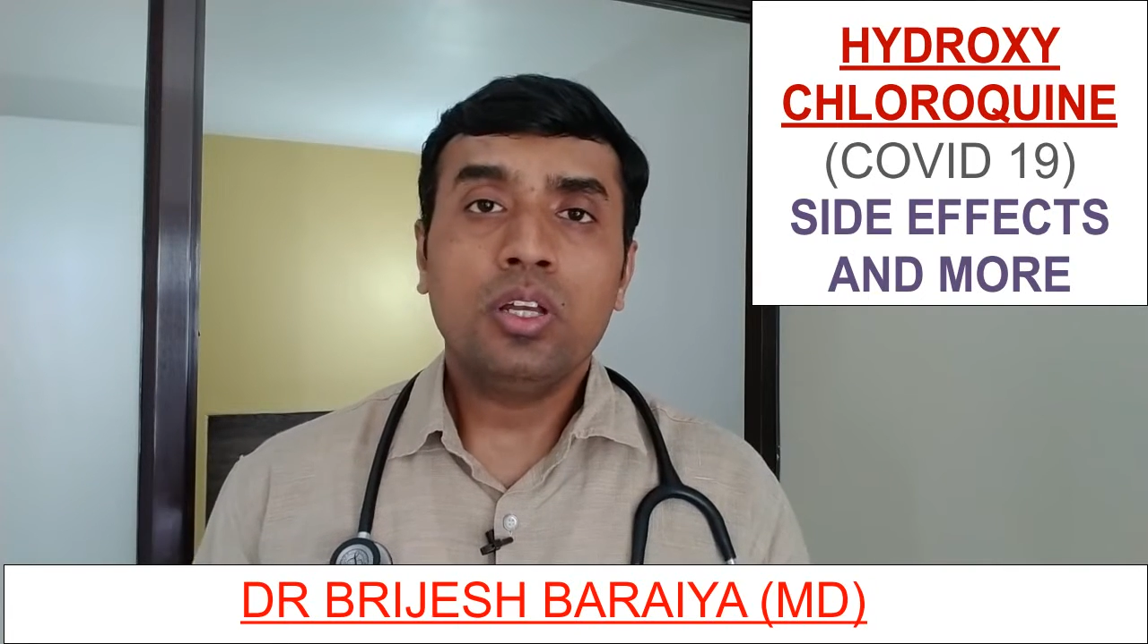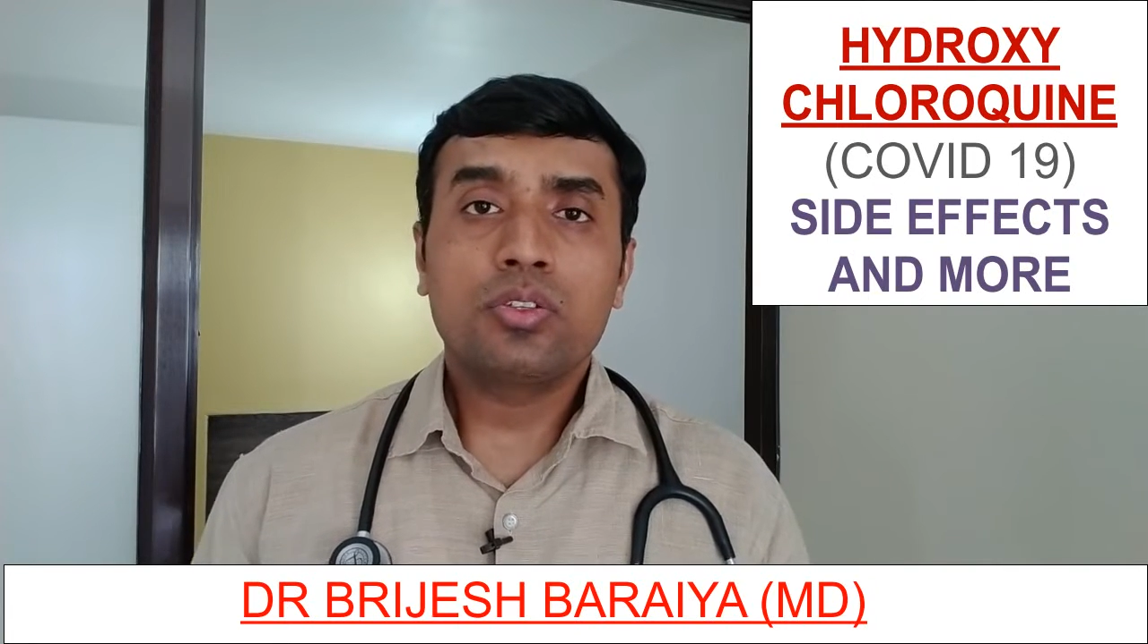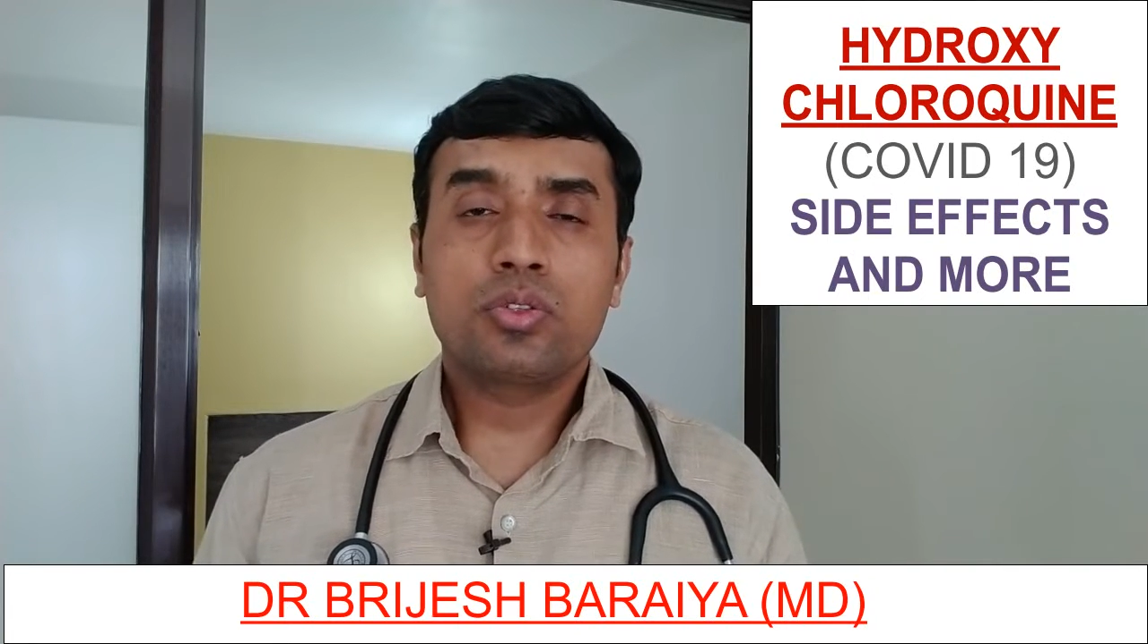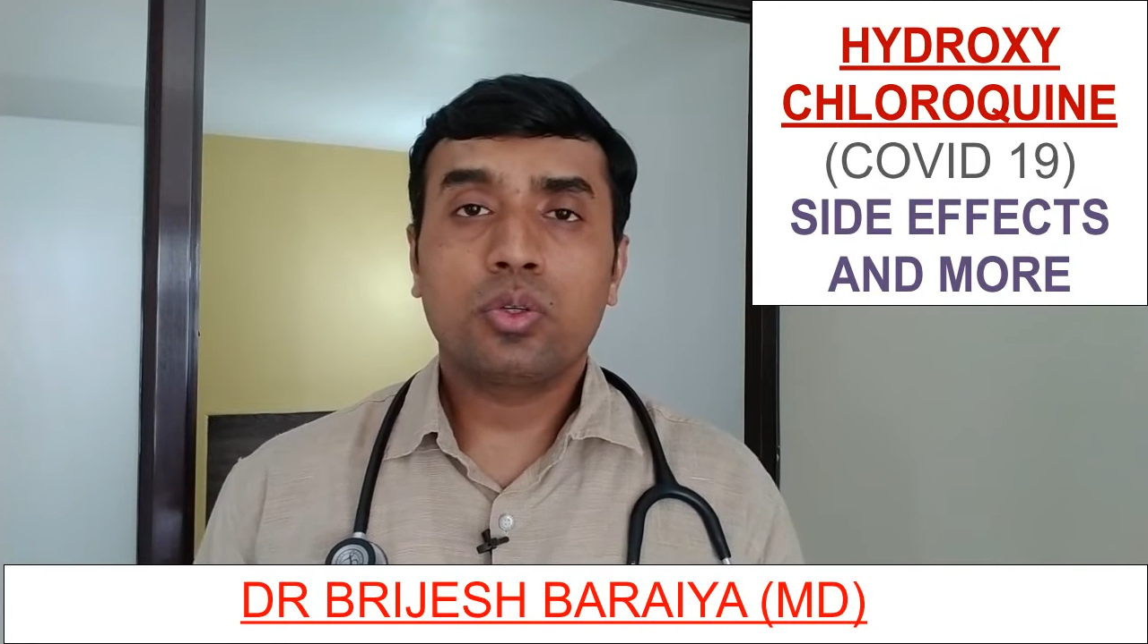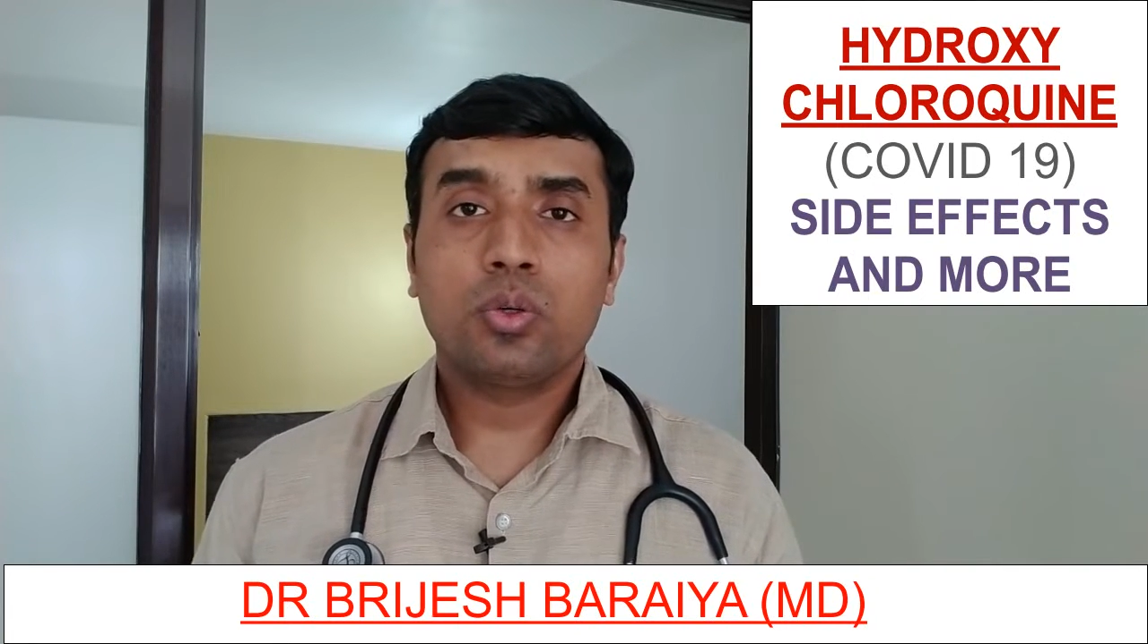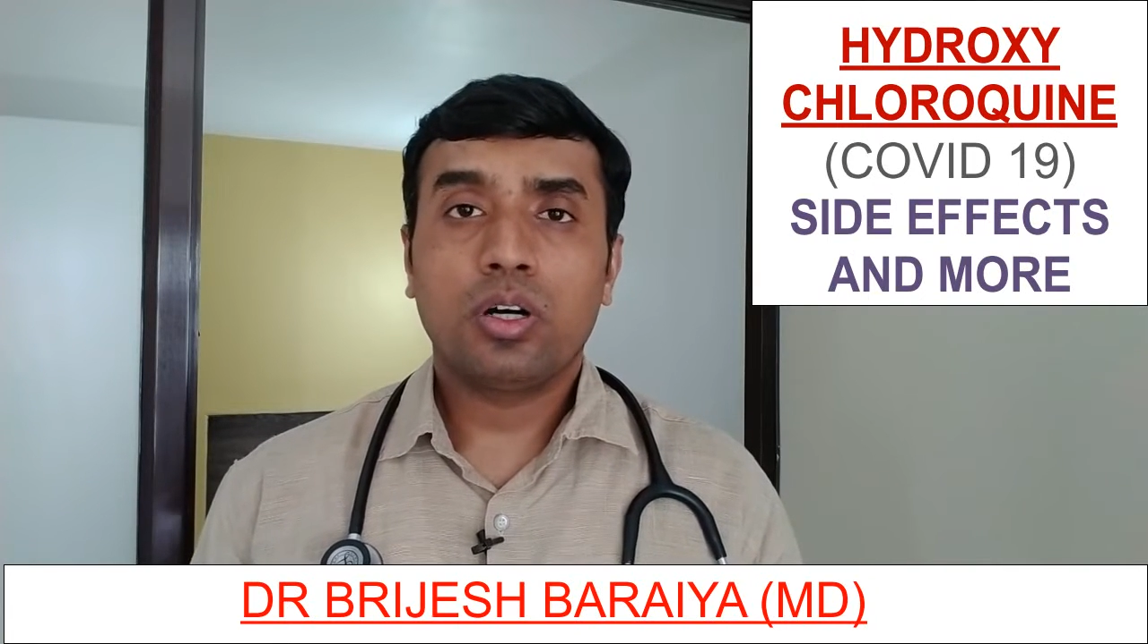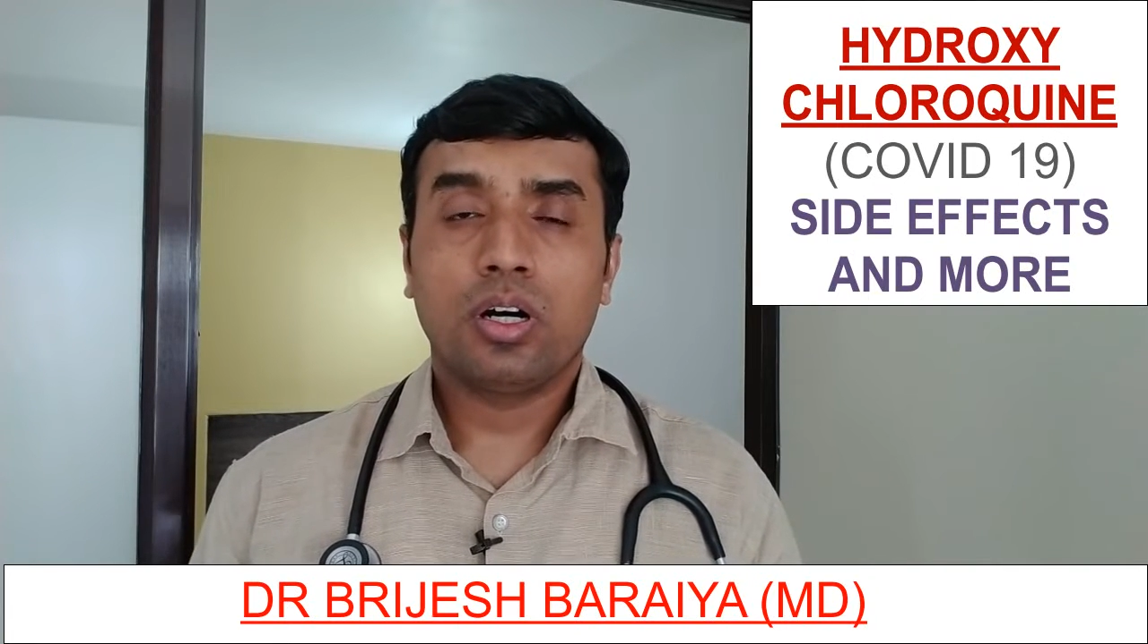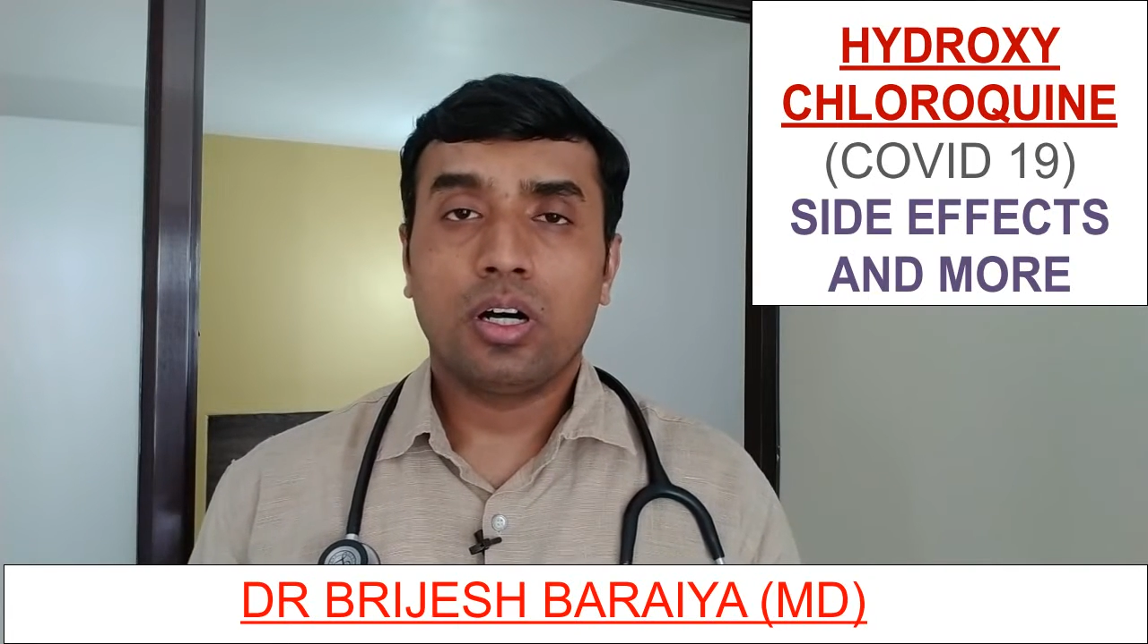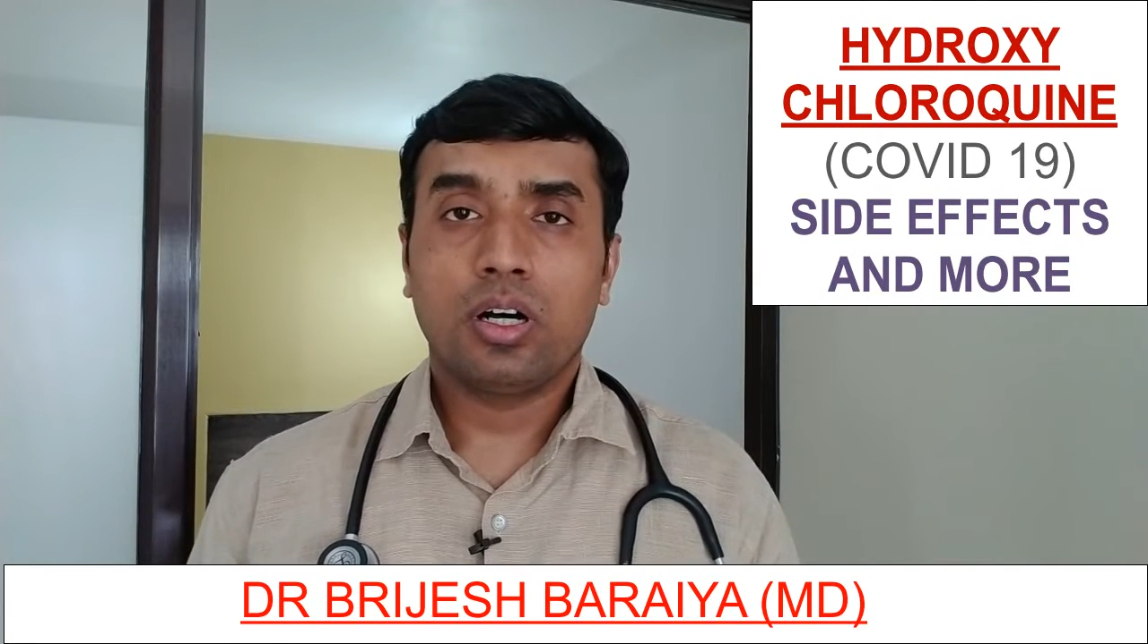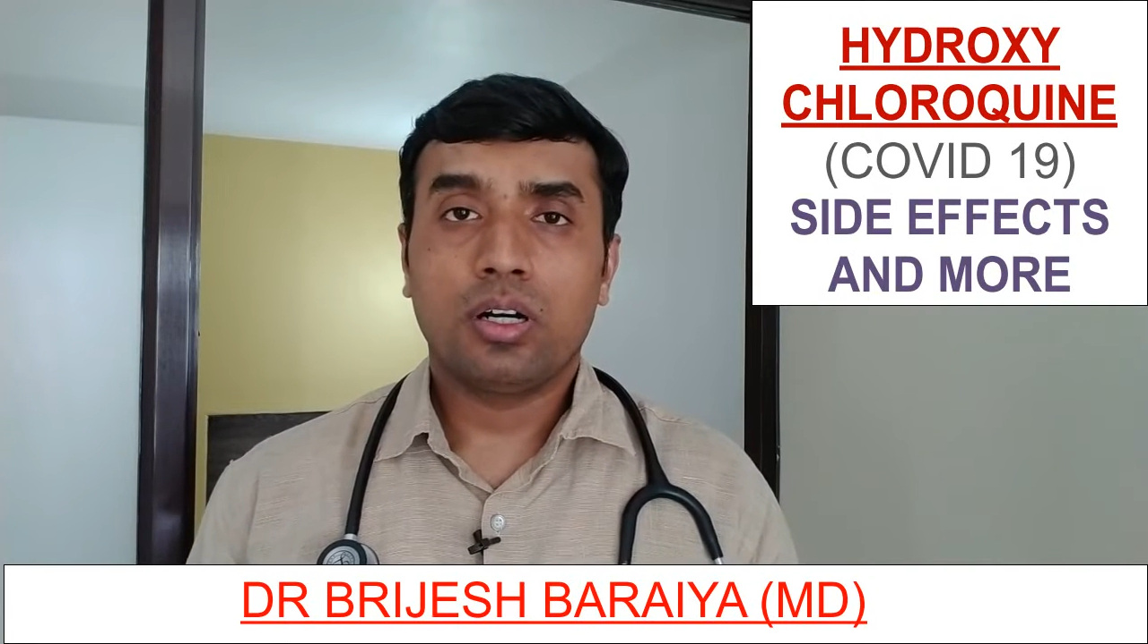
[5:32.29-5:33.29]

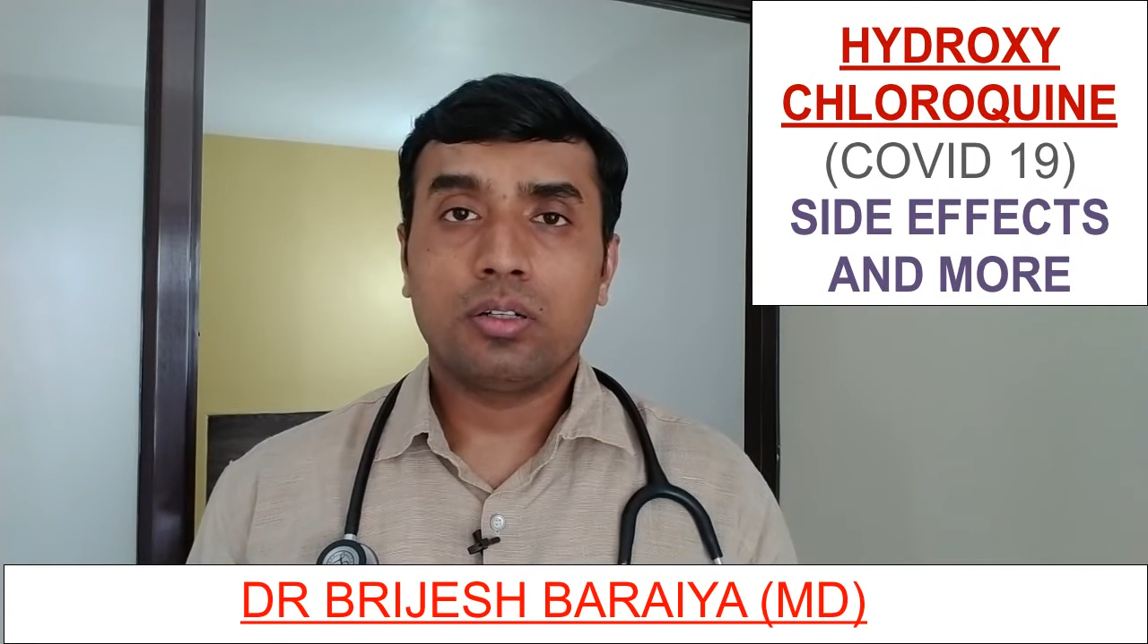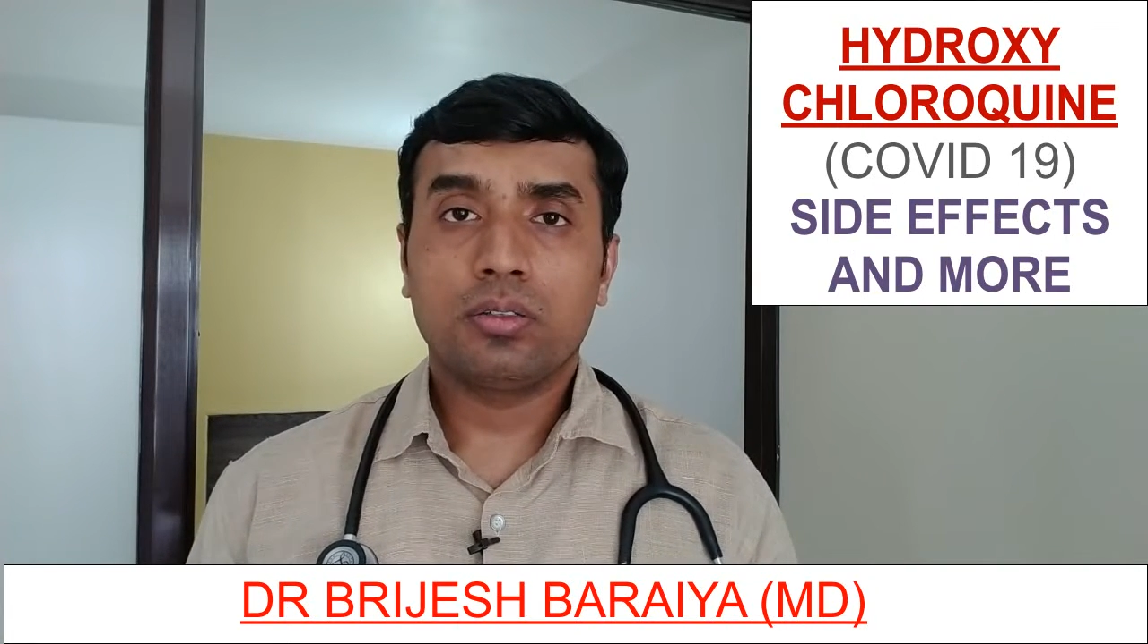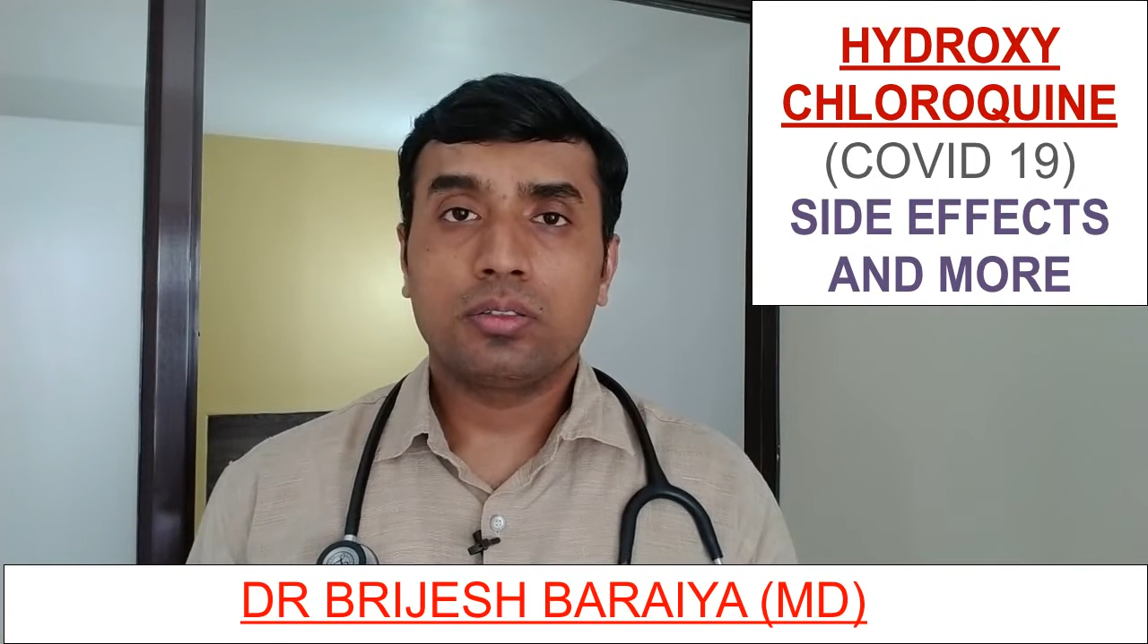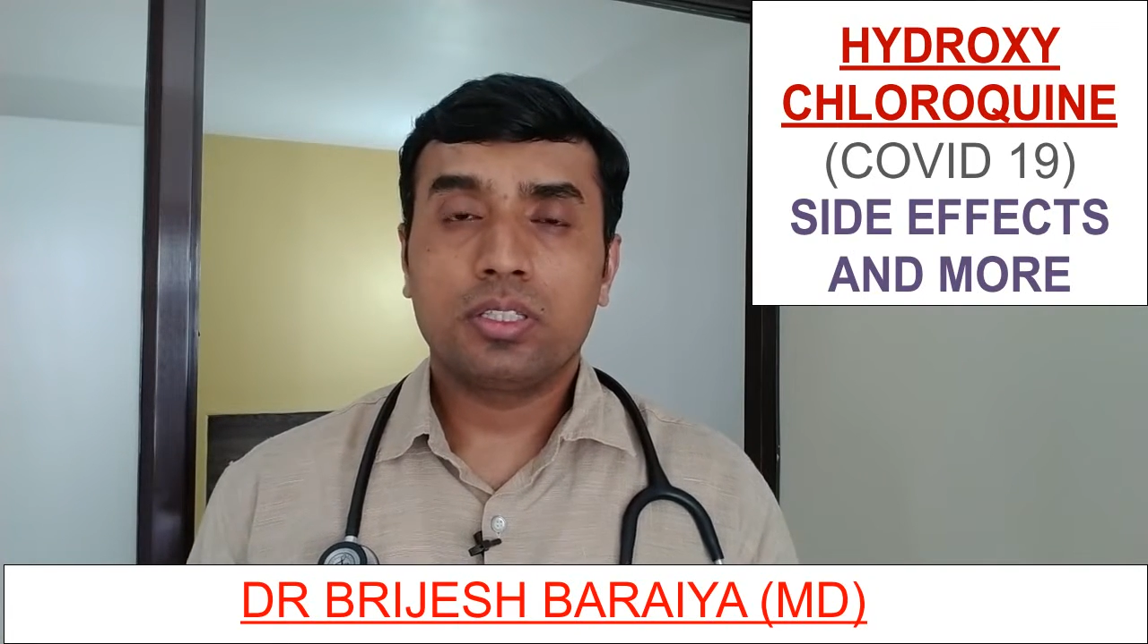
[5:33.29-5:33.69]
So